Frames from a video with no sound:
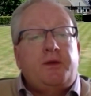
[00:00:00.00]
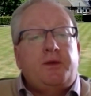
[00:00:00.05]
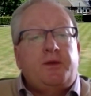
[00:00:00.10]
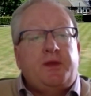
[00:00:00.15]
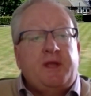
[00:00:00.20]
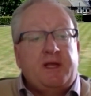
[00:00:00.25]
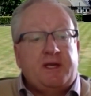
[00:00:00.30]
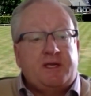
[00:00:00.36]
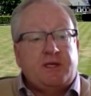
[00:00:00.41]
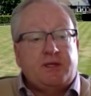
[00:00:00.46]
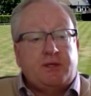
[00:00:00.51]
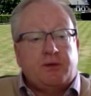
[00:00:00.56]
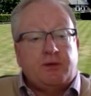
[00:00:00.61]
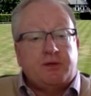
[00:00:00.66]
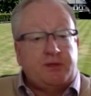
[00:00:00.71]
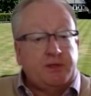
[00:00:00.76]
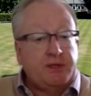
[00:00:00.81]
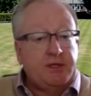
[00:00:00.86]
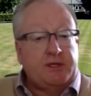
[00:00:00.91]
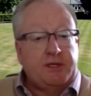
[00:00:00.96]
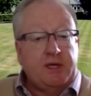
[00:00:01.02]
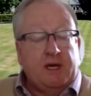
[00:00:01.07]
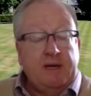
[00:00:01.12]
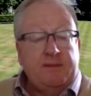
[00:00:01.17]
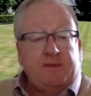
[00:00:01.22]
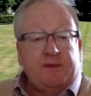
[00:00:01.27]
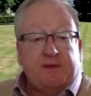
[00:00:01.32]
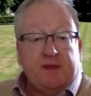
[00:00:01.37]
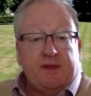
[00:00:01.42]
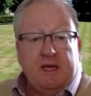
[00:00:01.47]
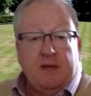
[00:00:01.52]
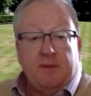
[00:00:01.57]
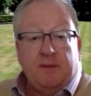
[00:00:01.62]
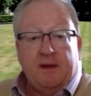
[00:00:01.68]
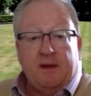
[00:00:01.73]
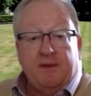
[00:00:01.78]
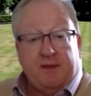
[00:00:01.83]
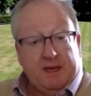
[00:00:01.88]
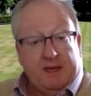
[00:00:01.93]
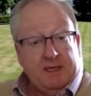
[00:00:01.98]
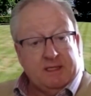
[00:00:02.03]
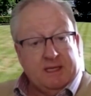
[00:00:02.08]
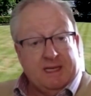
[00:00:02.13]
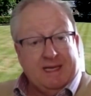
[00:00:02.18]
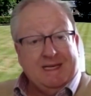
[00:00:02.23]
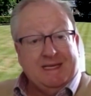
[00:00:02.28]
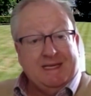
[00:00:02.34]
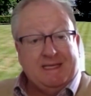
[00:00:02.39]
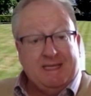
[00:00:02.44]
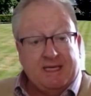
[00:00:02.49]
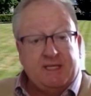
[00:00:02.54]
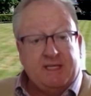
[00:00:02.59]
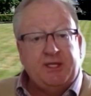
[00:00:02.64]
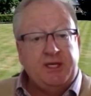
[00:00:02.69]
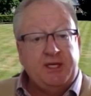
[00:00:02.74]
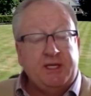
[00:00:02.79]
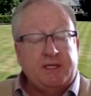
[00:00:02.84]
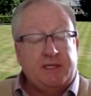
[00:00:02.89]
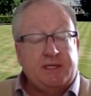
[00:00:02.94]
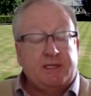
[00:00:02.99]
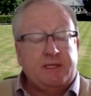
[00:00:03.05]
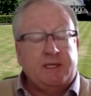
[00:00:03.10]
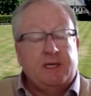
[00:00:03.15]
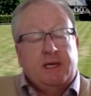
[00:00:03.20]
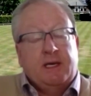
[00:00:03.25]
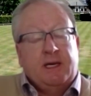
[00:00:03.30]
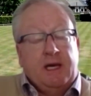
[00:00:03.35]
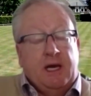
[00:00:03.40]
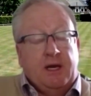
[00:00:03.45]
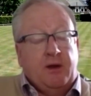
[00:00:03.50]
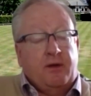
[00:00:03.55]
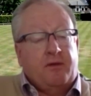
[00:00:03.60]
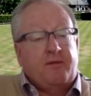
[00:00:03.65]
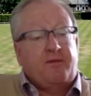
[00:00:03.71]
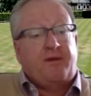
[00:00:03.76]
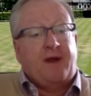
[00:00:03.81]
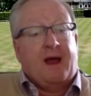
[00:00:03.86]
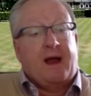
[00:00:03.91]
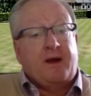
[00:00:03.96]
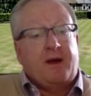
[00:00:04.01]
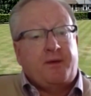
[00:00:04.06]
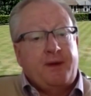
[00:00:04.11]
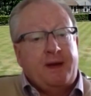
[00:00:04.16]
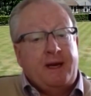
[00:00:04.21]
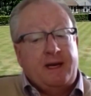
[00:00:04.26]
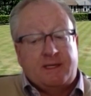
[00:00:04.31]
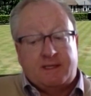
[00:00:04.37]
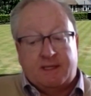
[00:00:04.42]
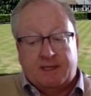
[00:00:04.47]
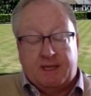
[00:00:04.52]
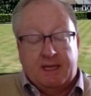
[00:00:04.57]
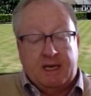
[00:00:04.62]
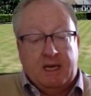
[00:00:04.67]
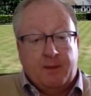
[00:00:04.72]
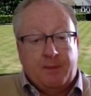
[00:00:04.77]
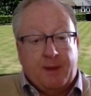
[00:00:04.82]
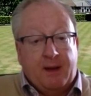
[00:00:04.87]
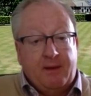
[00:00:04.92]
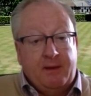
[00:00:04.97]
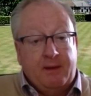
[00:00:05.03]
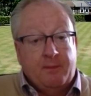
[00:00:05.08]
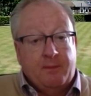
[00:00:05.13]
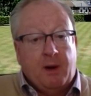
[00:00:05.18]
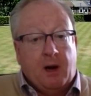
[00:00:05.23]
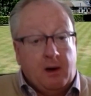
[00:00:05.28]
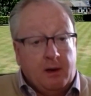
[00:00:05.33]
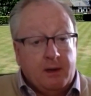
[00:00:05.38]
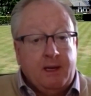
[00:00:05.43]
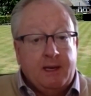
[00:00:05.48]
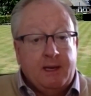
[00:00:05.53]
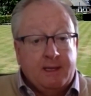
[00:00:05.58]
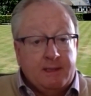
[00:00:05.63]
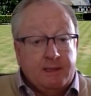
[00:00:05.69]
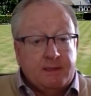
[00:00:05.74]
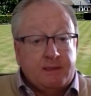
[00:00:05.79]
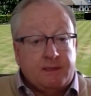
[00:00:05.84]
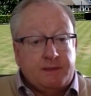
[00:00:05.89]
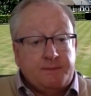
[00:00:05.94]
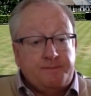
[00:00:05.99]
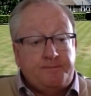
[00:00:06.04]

This is also the time to think about things like ditches, and on flat greens to think about your markings.